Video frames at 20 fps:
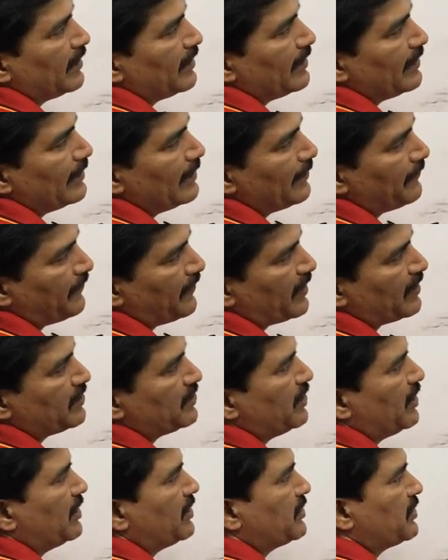
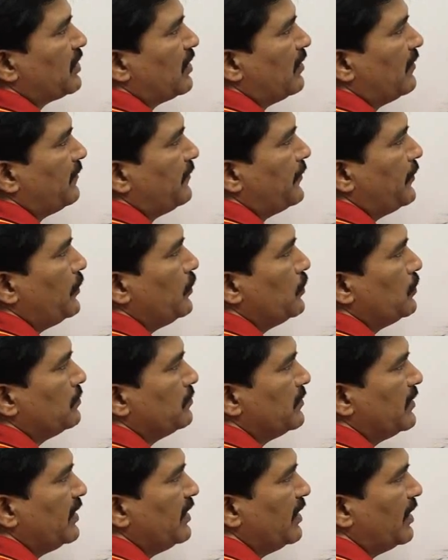differentiation of u,
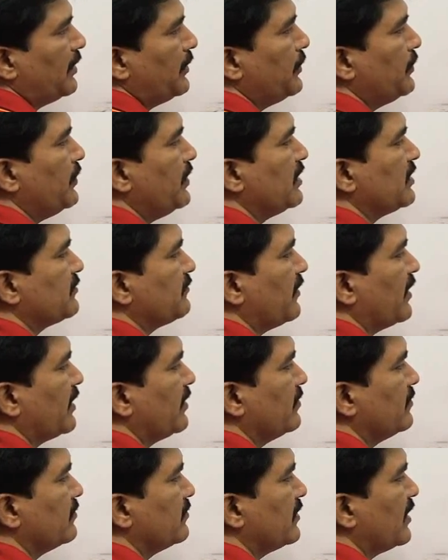here u is
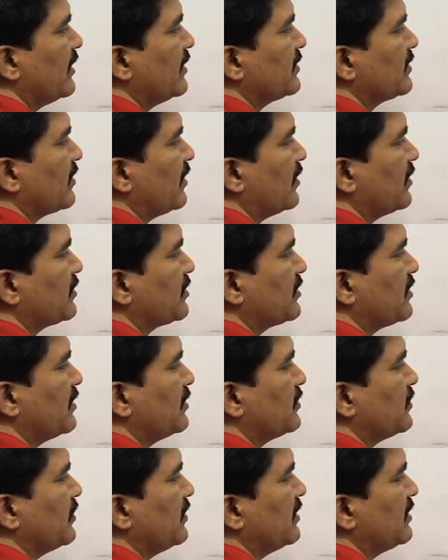1, that is constant, so
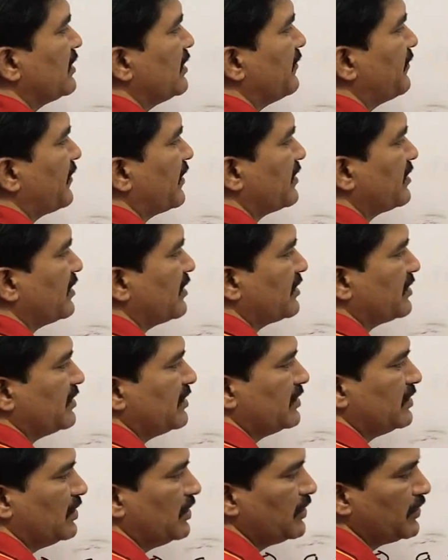its differentiation is
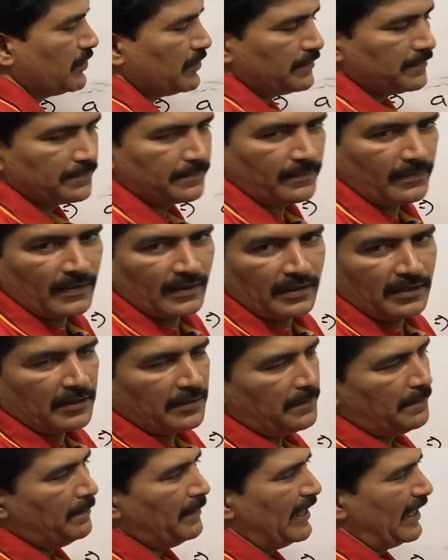0,
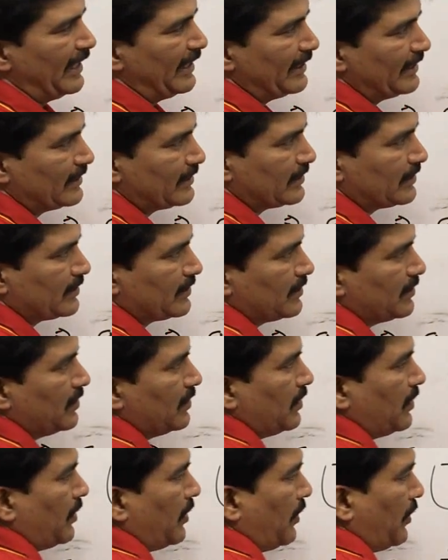minus
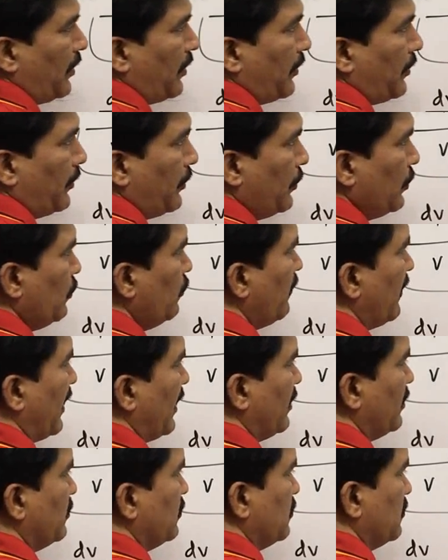u
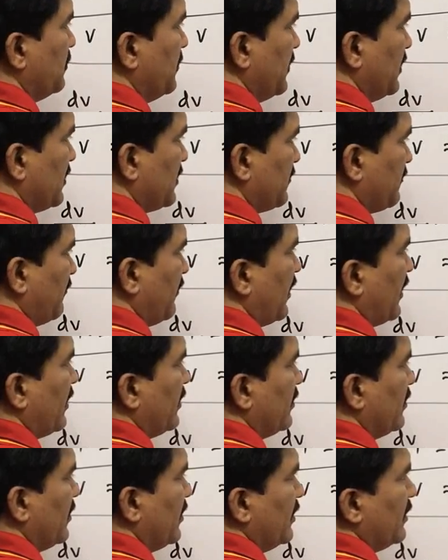value means 1
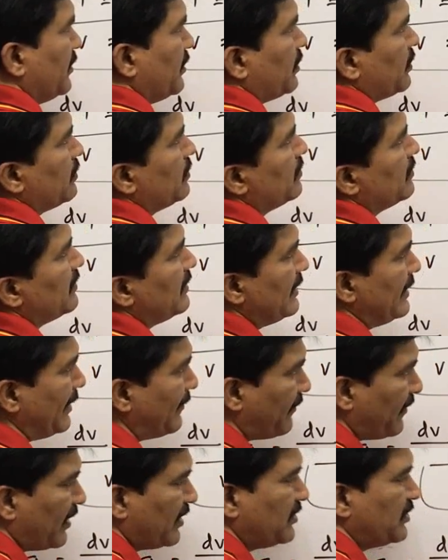into
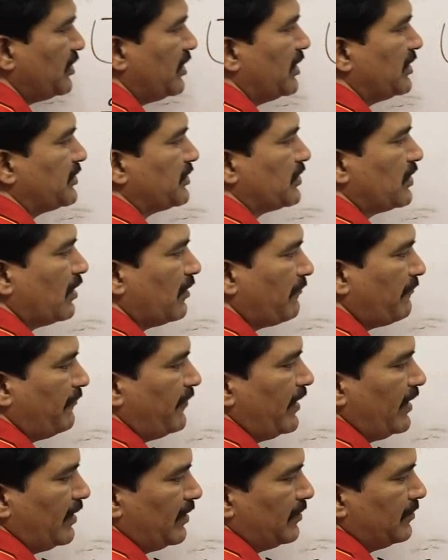differentiation of
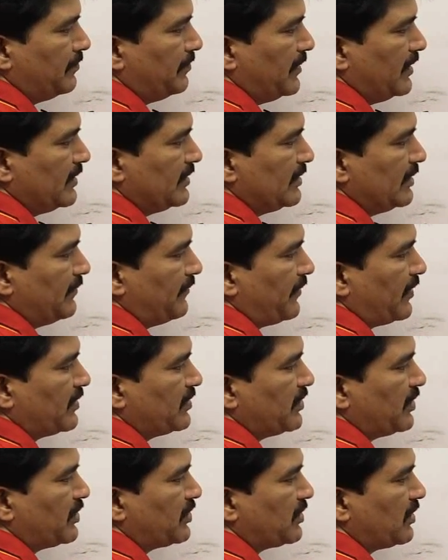v, means
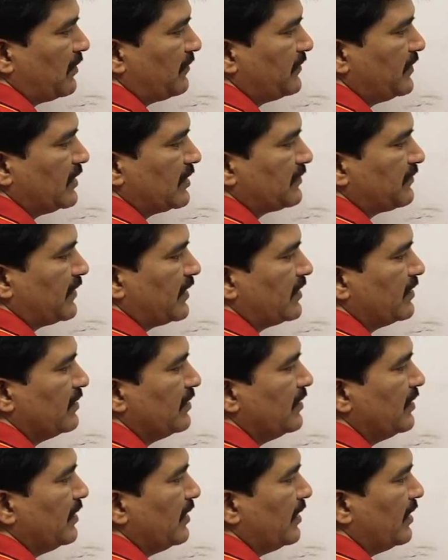differentiation of this one,
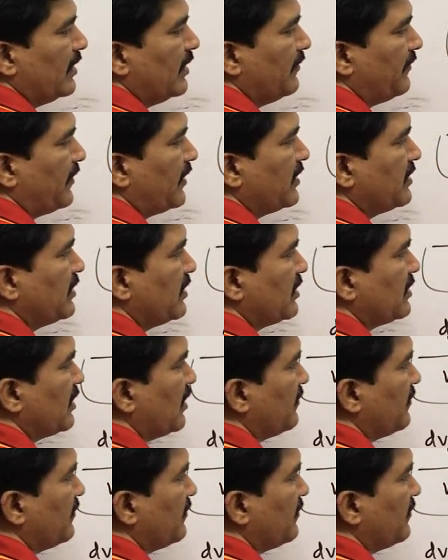differentiation of